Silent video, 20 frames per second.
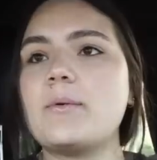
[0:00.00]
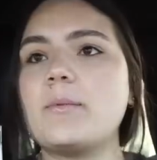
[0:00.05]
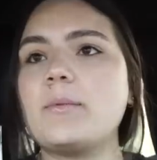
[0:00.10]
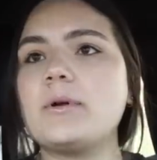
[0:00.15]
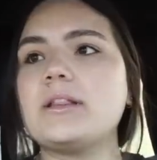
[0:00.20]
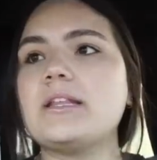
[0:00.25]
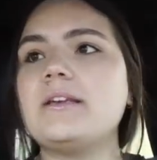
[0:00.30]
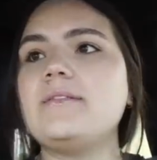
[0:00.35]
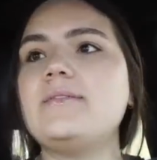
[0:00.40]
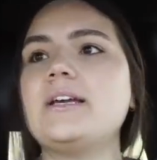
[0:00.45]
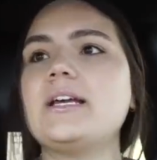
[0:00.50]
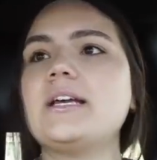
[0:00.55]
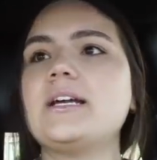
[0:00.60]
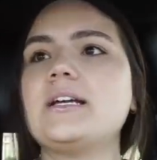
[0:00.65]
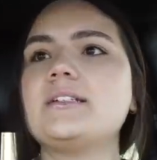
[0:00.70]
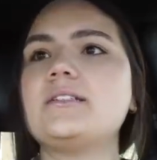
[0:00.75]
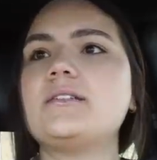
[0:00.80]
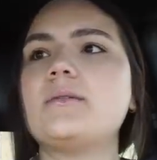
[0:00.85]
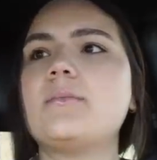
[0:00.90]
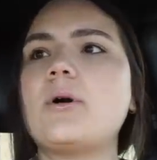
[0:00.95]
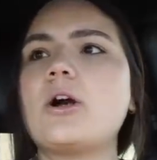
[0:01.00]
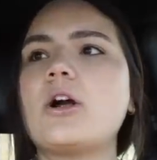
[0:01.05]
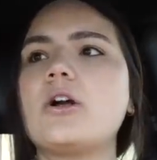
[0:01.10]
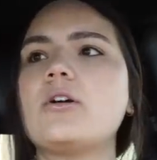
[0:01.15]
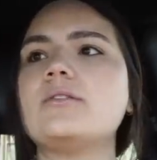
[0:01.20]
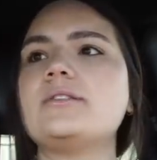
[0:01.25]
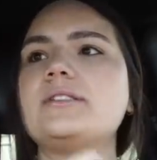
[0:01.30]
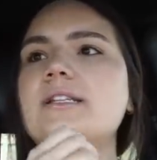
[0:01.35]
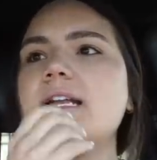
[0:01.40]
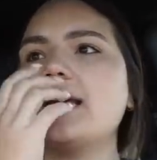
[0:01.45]
and we're leaving
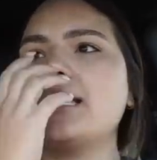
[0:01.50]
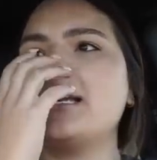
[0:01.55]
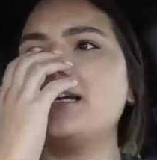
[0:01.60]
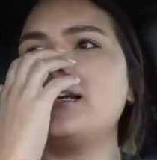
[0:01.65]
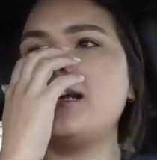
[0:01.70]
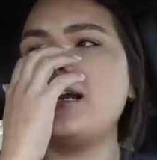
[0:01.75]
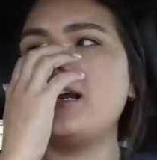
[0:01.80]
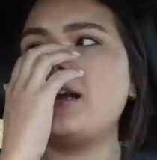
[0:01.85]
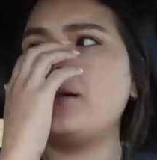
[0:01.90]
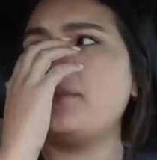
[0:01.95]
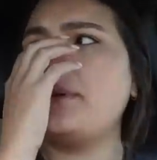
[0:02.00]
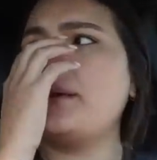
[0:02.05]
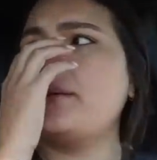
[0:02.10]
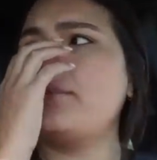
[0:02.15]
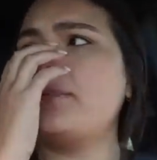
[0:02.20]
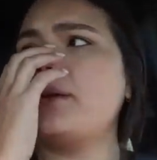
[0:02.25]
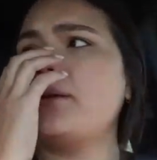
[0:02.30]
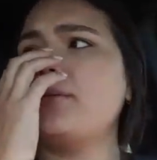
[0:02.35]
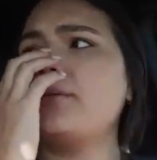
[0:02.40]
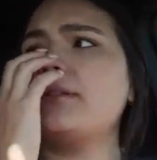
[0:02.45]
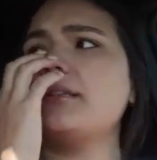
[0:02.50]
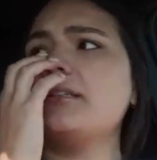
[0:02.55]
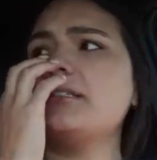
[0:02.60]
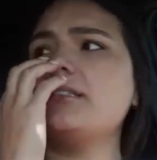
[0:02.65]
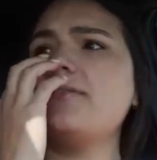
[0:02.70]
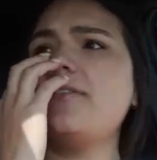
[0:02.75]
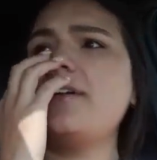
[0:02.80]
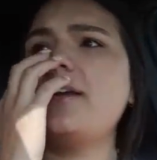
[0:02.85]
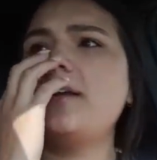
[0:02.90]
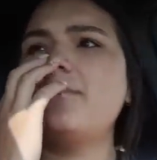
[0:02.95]
tomorrow, staying in an Airbnb with
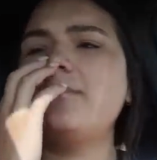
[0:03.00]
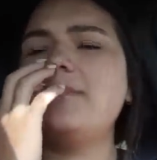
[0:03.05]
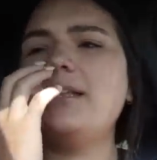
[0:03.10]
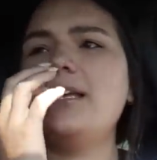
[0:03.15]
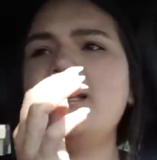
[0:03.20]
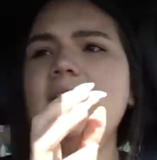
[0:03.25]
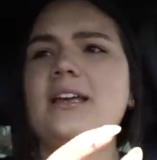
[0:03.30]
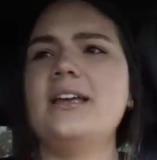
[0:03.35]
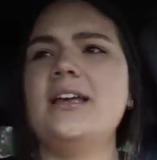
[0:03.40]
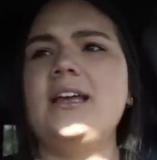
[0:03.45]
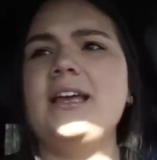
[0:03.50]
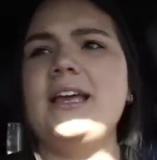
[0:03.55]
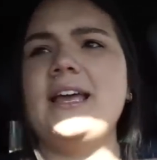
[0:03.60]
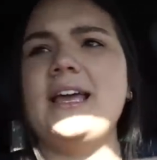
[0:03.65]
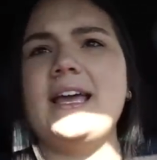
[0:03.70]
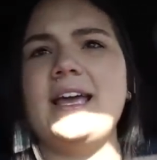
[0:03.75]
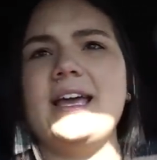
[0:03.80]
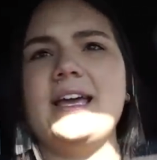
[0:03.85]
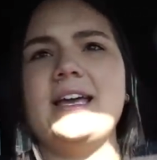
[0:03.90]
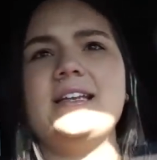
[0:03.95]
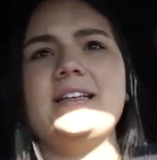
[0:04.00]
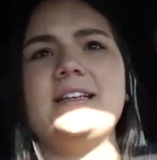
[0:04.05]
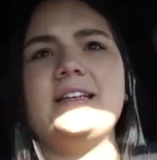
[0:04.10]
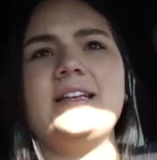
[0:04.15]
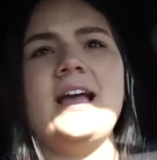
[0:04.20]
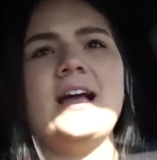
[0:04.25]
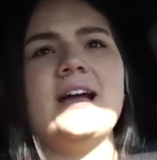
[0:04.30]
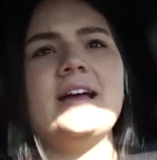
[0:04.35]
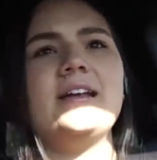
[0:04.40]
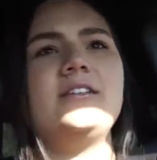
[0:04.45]
his family. And
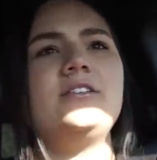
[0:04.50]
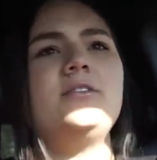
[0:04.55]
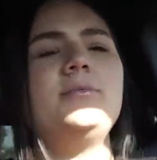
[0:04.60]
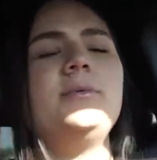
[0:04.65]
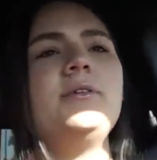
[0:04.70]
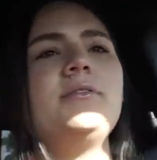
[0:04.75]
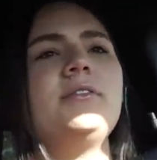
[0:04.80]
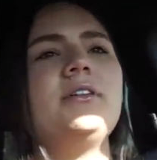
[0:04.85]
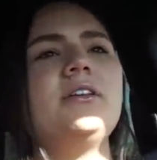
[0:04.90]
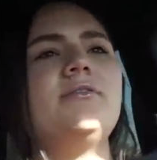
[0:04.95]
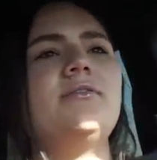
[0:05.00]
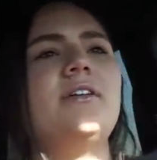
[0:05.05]
yeah, it'll be really